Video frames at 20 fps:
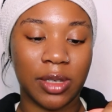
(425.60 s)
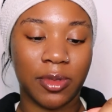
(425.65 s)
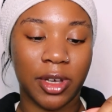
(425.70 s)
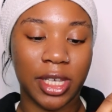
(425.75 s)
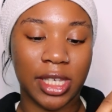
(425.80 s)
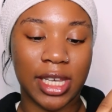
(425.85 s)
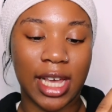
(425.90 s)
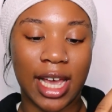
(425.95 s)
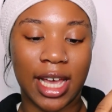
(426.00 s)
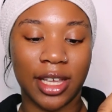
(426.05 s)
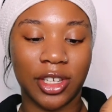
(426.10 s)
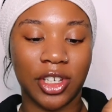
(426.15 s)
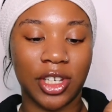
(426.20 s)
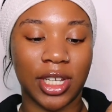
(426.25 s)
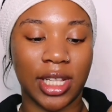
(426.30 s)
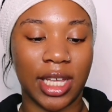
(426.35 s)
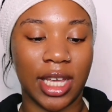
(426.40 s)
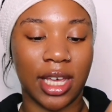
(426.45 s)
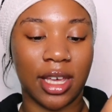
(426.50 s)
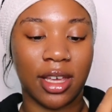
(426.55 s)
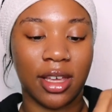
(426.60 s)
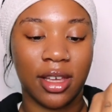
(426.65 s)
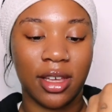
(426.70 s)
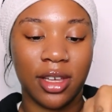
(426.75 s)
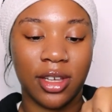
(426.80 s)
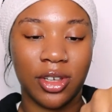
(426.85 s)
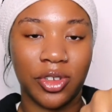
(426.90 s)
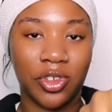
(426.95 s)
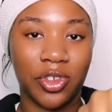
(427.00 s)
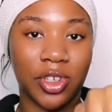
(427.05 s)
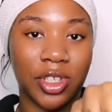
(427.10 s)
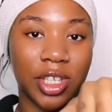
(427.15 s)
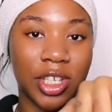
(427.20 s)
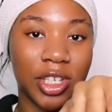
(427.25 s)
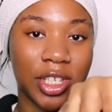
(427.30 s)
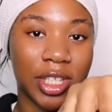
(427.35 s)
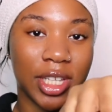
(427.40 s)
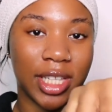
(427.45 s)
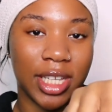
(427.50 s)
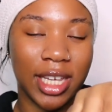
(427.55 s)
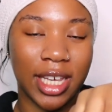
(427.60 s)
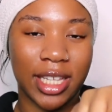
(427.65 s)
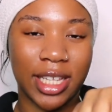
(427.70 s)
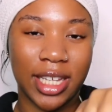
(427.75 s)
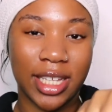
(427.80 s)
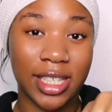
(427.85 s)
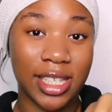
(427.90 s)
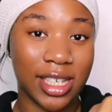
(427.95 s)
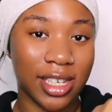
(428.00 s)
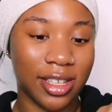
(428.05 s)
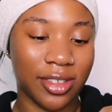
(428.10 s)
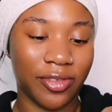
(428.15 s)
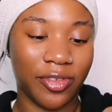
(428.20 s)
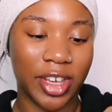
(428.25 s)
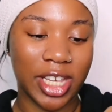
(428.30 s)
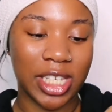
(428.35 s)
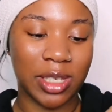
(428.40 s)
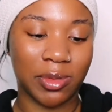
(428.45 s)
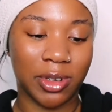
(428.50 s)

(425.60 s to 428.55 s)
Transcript: masks are actually traditionally an Indian face